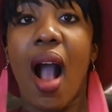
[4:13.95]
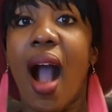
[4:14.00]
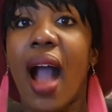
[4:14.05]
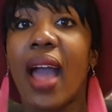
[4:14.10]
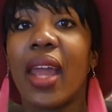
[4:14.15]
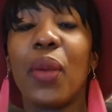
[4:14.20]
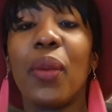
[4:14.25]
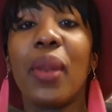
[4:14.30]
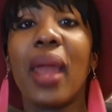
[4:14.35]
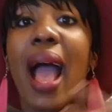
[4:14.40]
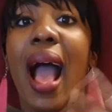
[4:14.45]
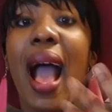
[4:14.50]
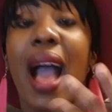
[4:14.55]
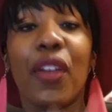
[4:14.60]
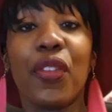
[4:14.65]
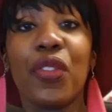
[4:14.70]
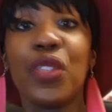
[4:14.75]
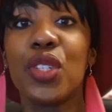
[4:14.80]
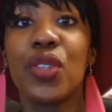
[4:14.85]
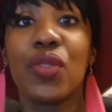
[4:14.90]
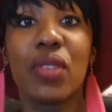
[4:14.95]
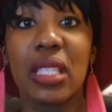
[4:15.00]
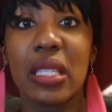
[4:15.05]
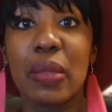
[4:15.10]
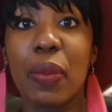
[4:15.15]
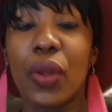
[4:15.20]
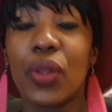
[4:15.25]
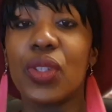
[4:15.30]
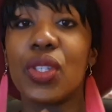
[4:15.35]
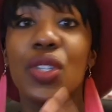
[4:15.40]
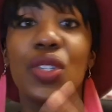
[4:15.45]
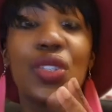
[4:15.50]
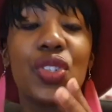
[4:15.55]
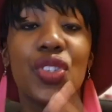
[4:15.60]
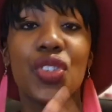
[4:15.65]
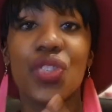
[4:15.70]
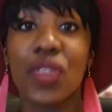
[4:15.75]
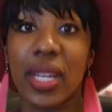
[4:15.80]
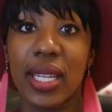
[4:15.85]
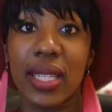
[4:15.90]
I don't have to respond
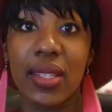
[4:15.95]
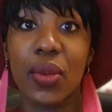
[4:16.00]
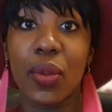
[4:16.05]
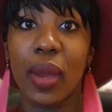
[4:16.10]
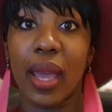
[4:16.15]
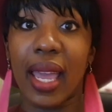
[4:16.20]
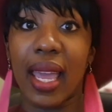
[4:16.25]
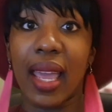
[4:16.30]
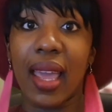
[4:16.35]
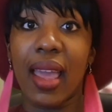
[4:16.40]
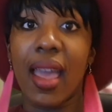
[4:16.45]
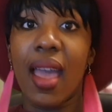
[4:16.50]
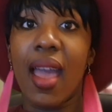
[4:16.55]
straight away.